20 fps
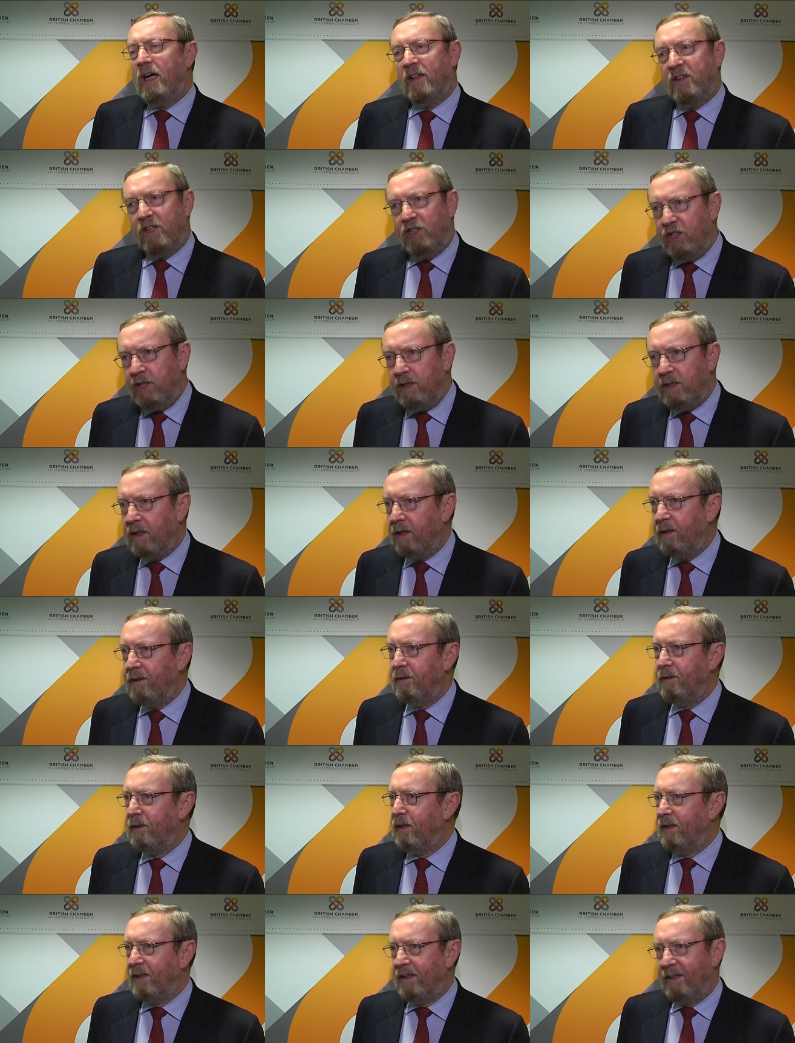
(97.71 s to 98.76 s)
The
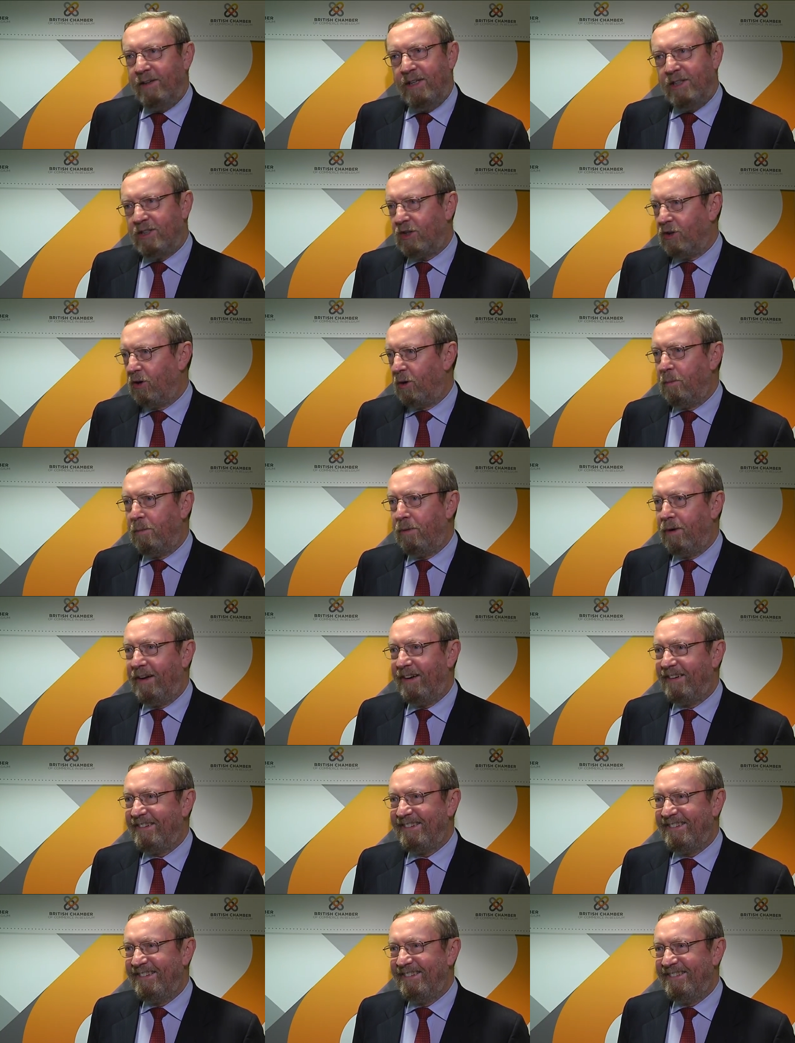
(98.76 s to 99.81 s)
detail is
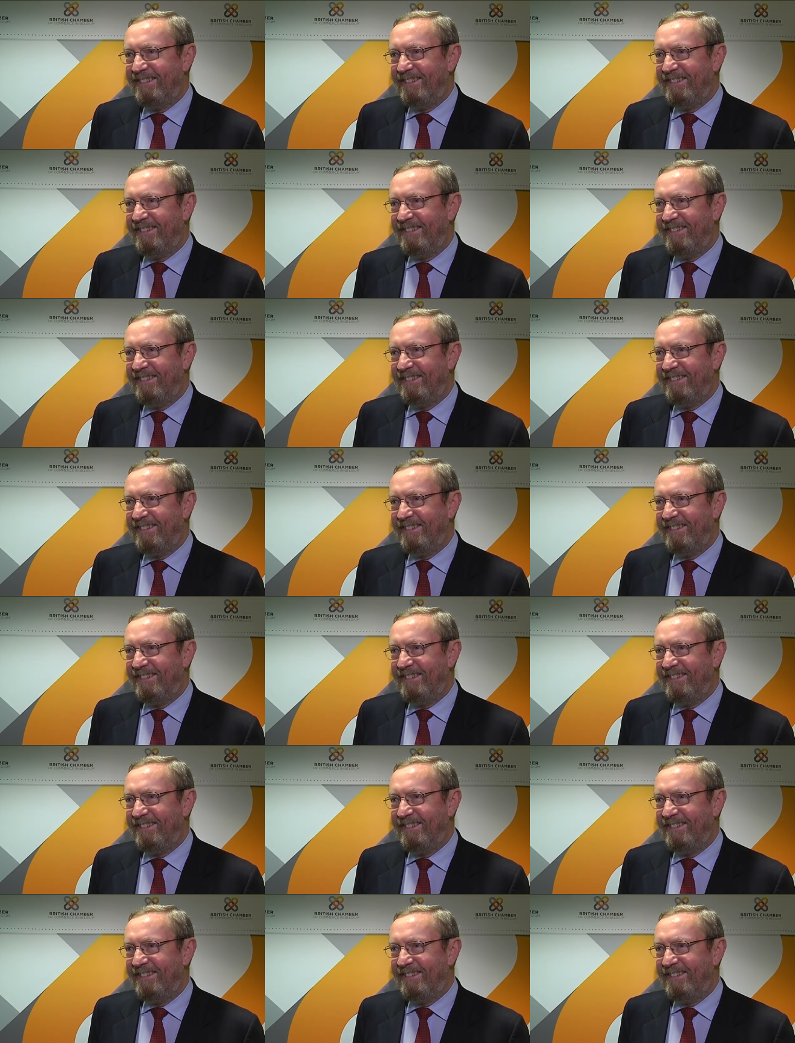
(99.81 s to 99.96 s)
complex.